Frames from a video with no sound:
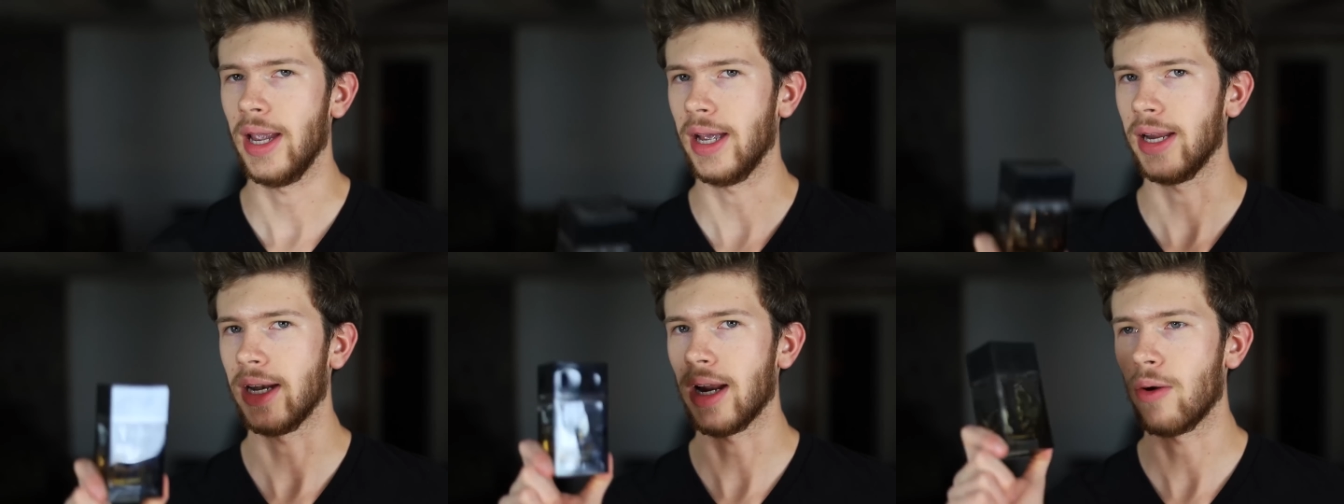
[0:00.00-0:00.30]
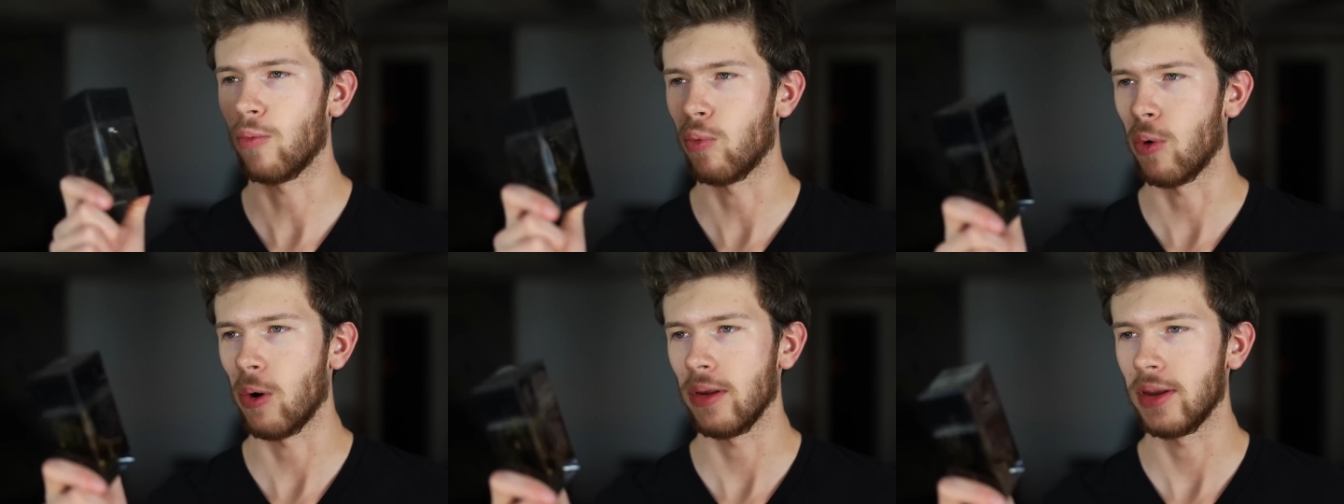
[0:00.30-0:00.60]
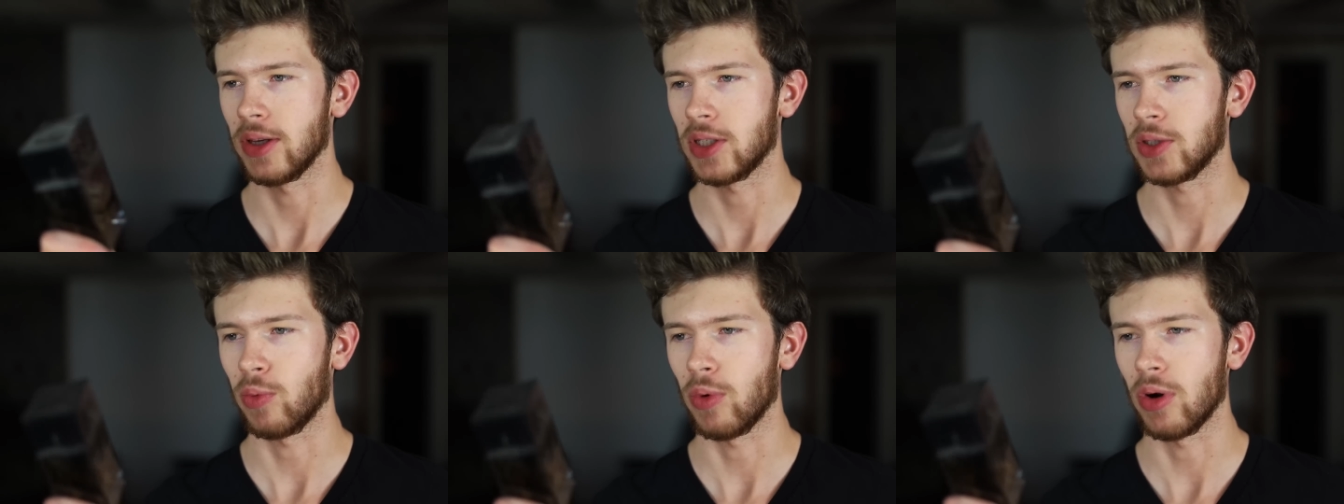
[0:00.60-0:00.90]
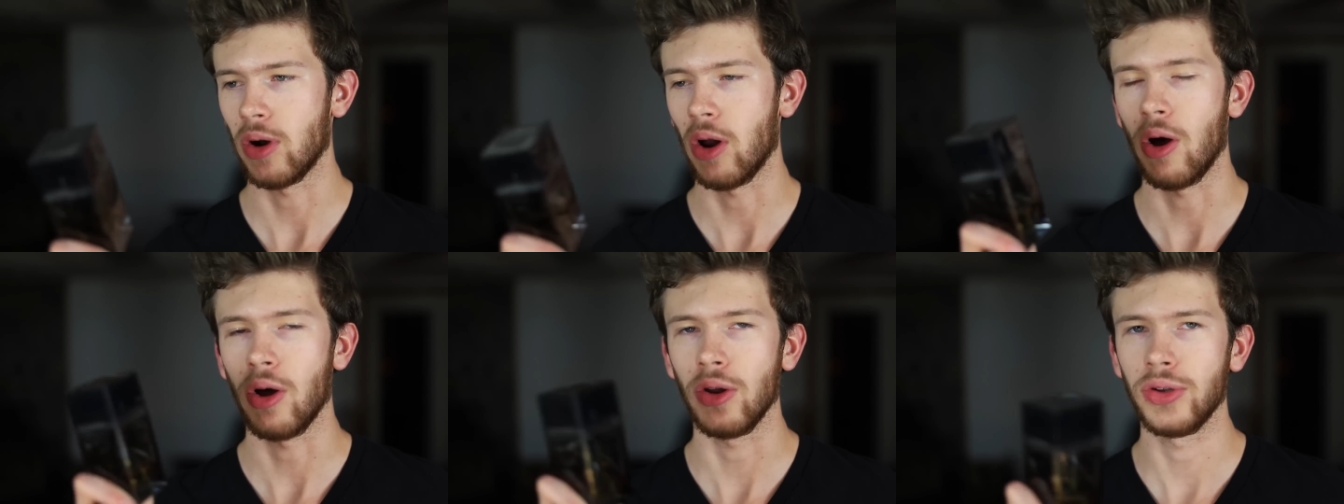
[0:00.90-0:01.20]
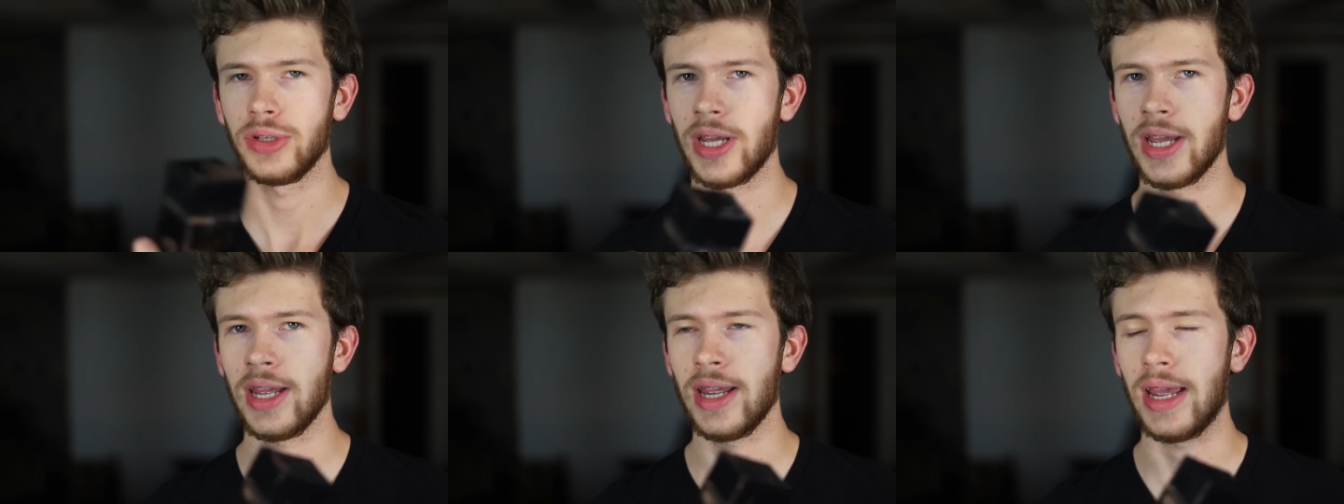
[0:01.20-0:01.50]
And I wore this one
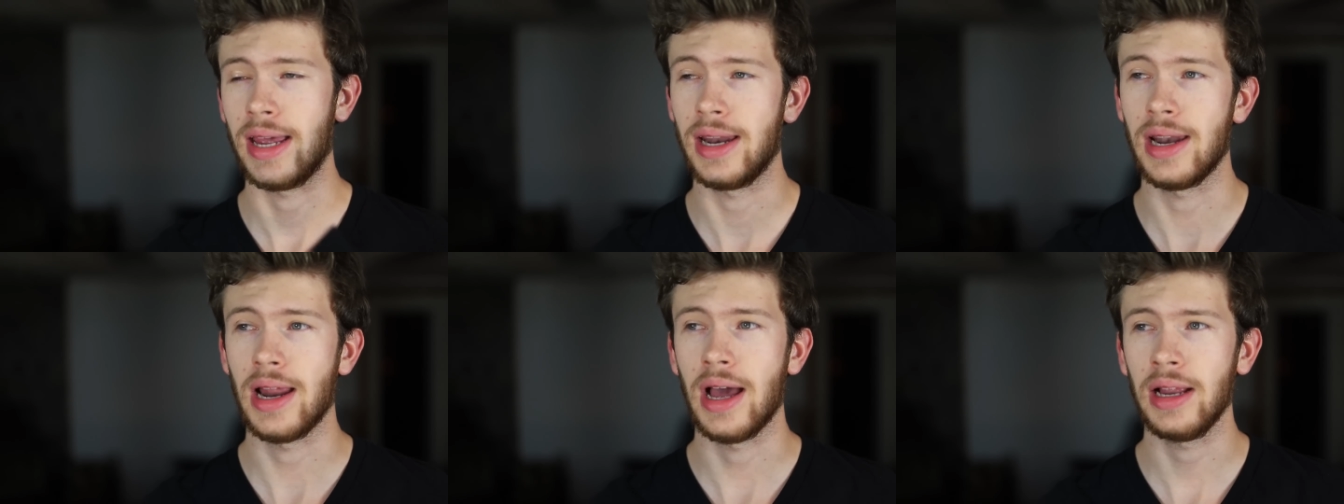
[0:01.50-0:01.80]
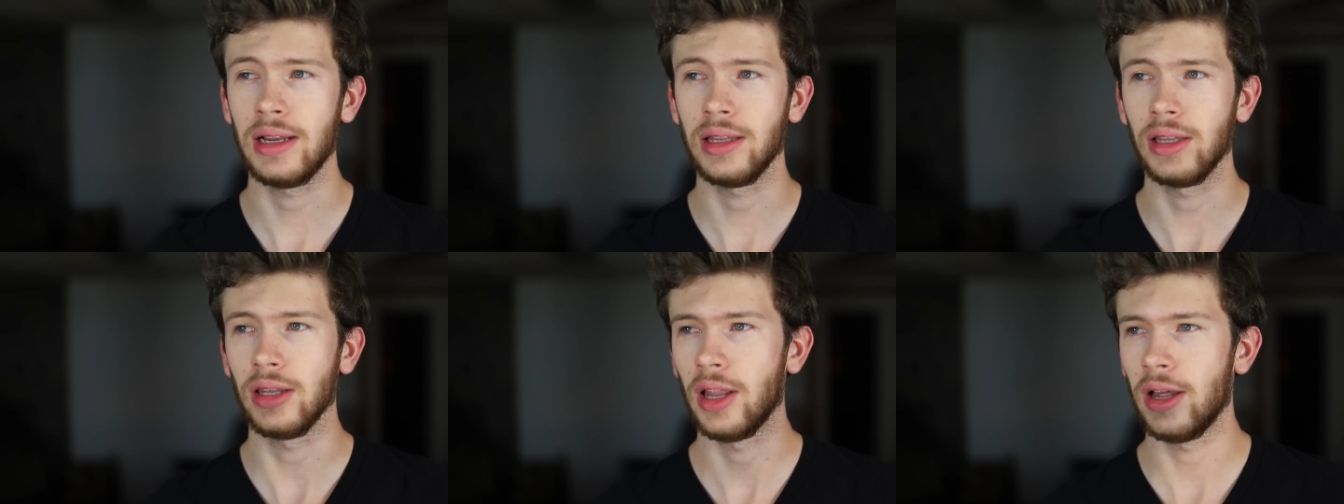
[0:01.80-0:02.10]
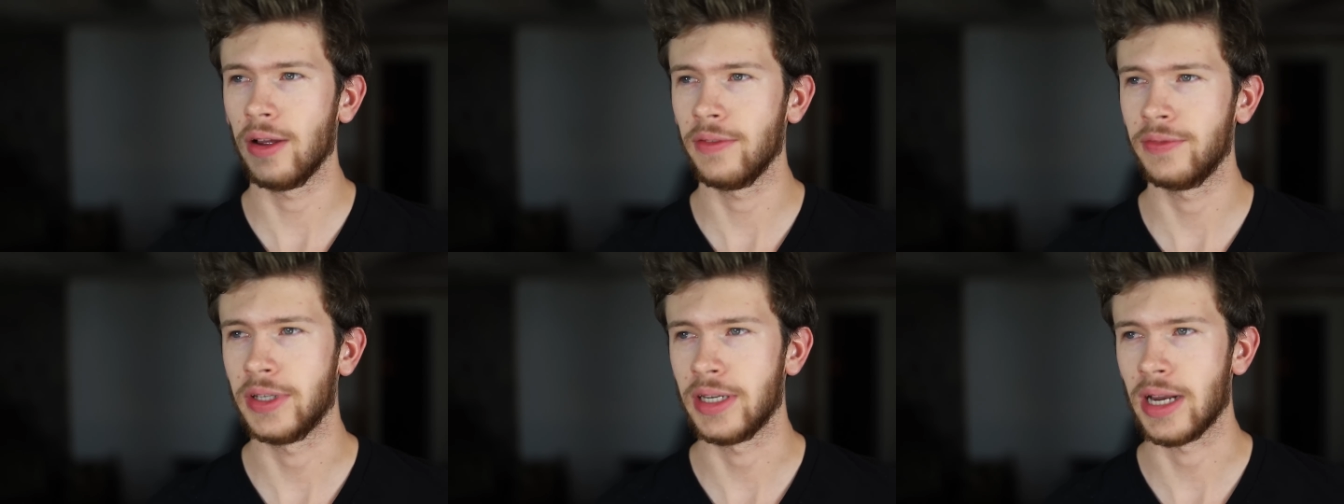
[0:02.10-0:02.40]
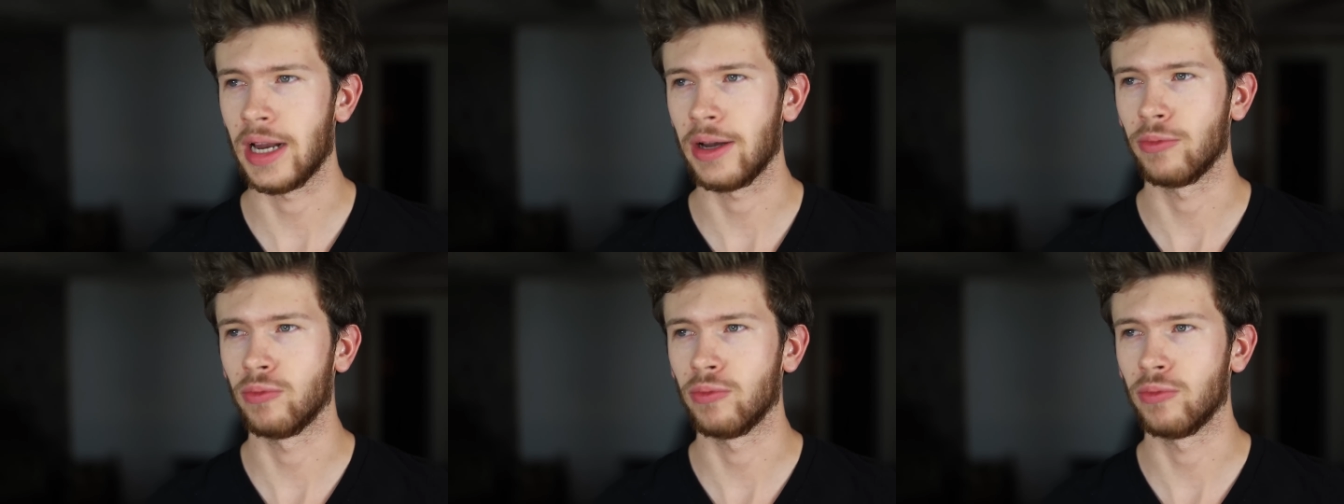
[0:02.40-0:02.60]
all day, and I loved it.